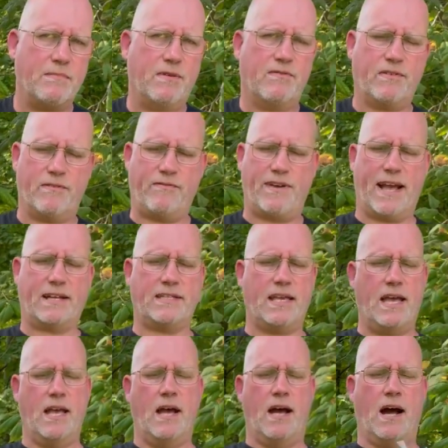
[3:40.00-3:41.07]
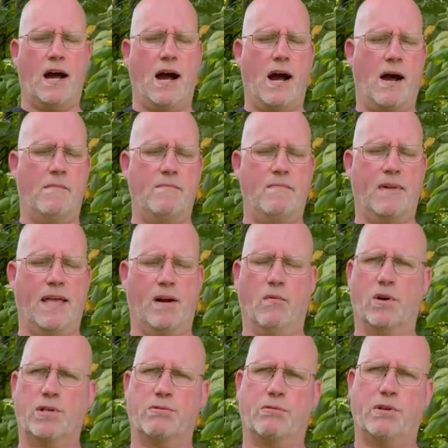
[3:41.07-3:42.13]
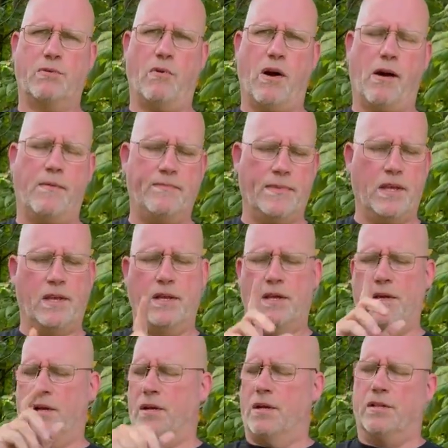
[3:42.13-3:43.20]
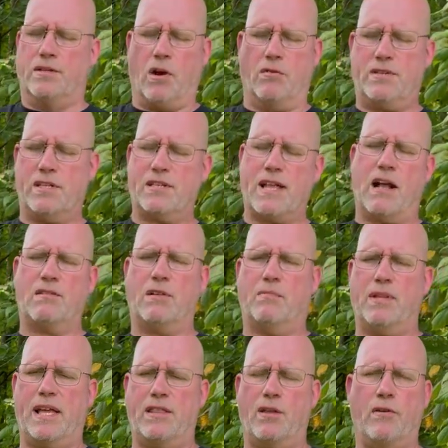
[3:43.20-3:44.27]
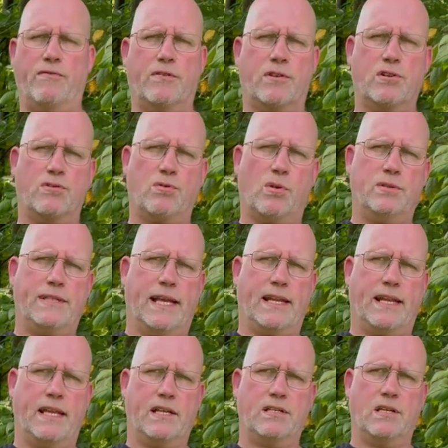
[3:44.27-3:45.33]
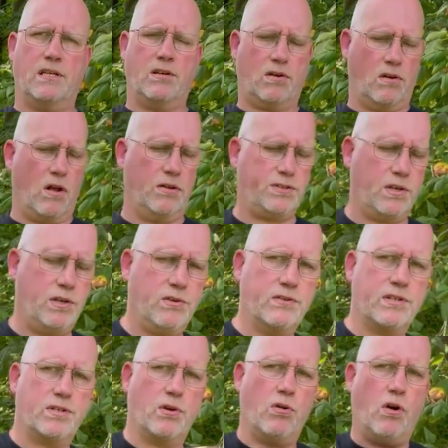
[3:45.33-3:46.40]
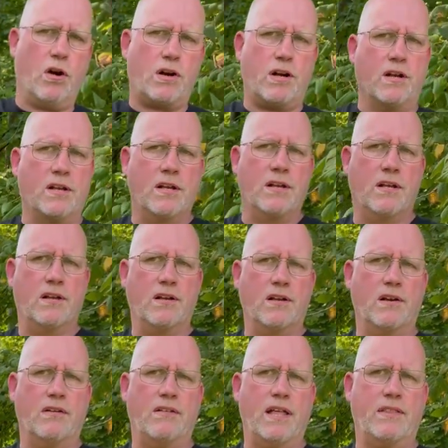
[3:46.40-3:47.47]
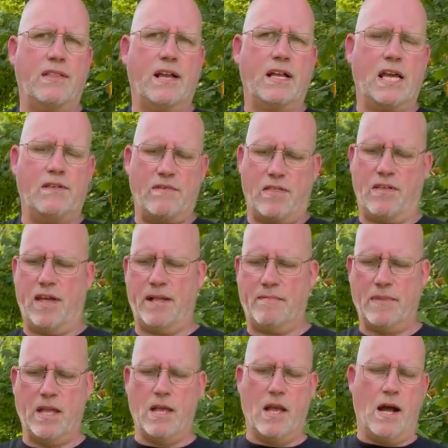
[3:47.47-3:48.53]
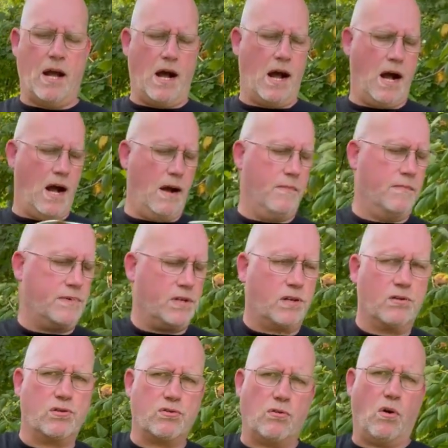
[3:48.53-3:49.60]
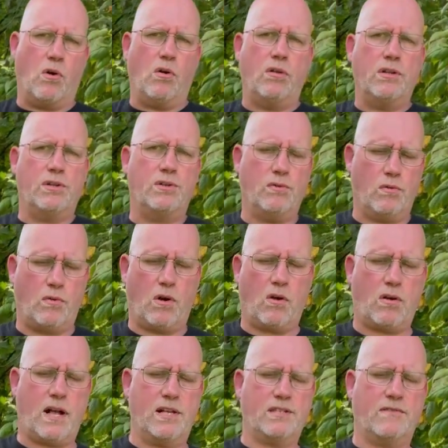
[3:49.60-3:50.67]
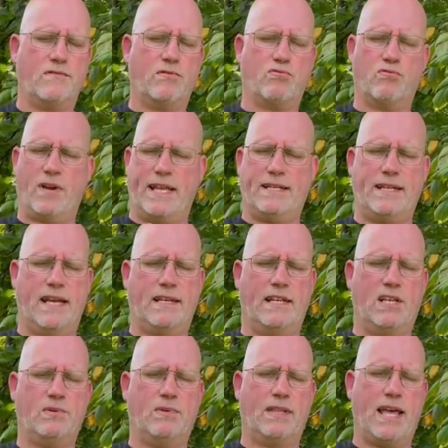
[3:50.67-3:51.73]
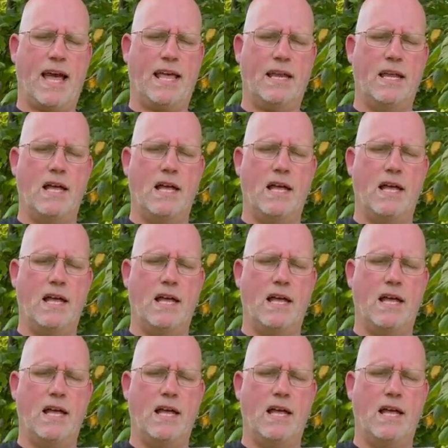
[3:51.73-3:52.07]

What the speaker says: of effect, and it works really well. Don't discount the blade though for control techniques. You can also use it to hook, that kind of a thing, to control and do all kinds of great techniques with that,